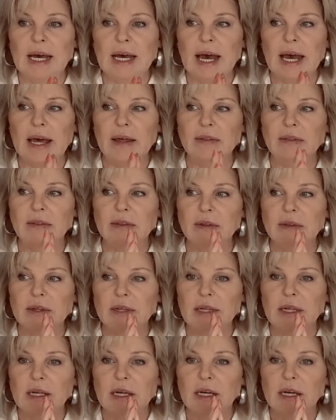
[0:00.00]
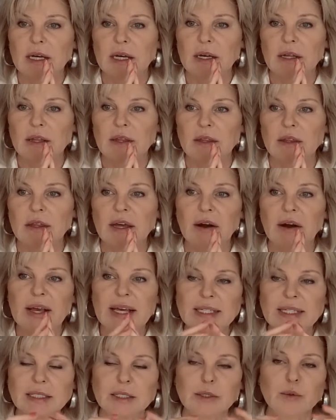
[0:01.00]
And there
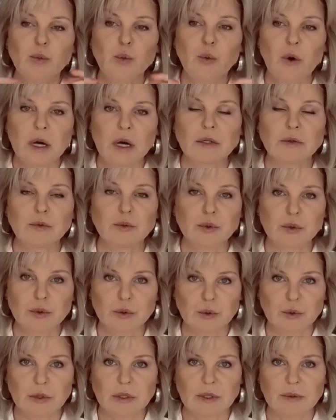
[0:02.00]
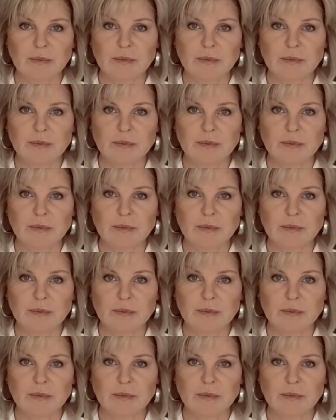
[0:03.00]
isn't one rule